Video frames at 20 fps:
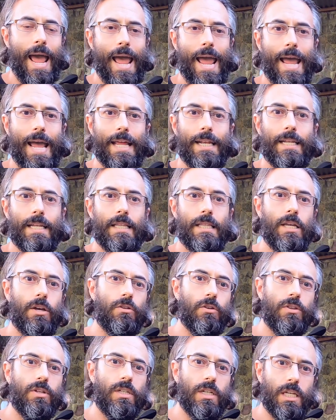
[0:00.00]
And the
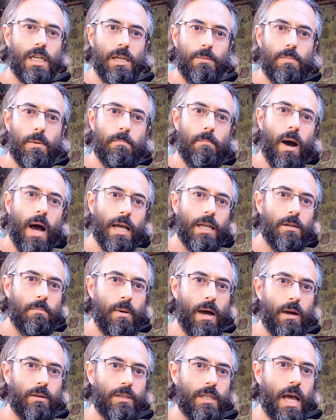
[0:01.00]
other thing to keep in mind
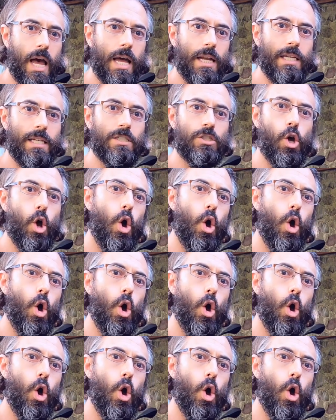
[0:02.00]
about that is,